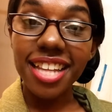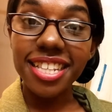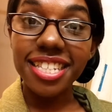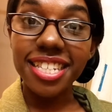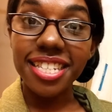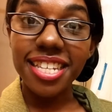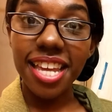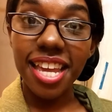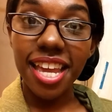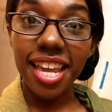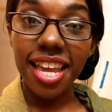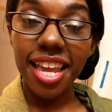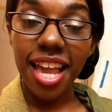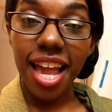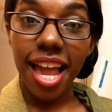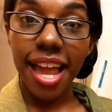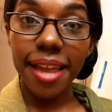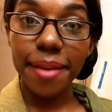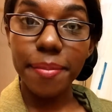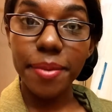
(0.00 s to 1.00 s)
Today
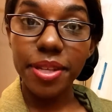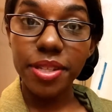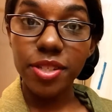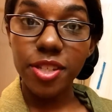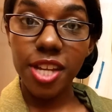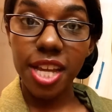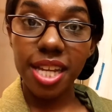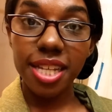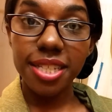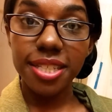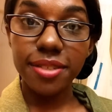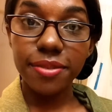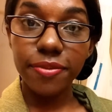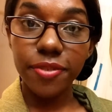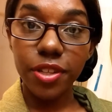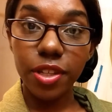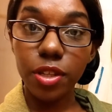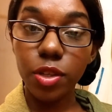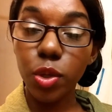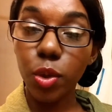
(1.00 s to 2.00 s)
I am in
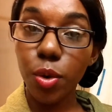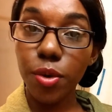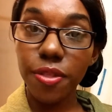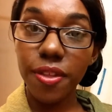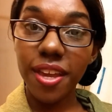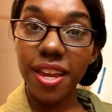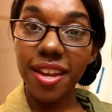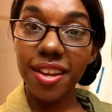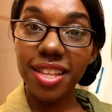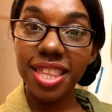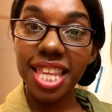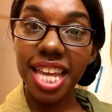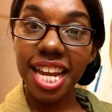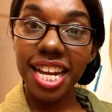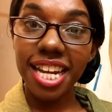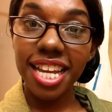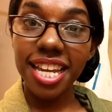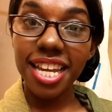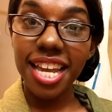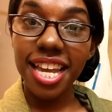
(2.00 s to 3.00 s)
Jacksonville, North
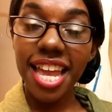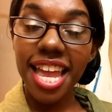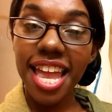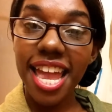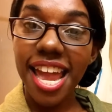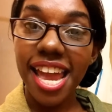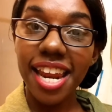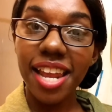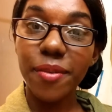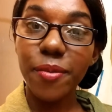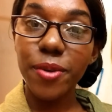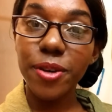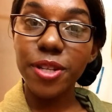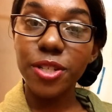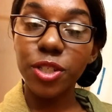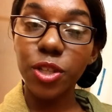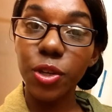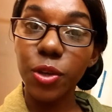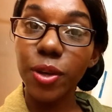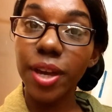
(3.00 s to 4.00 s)
Carolina, and I want to
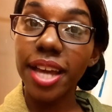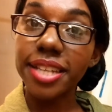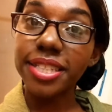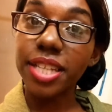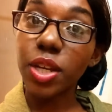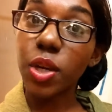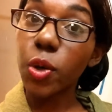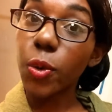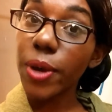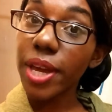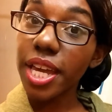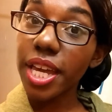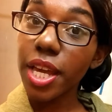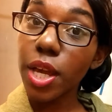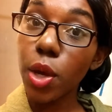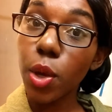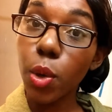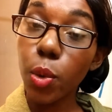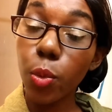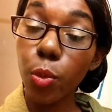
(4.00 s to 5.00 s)
show you guys a quick
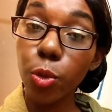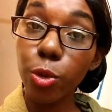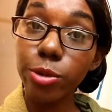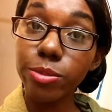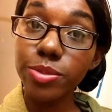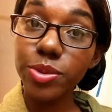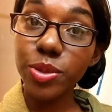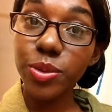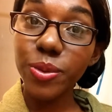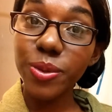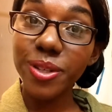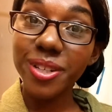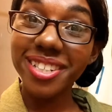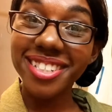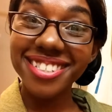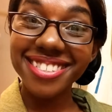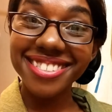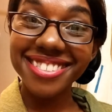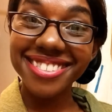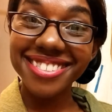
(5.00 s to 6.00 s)
room tour.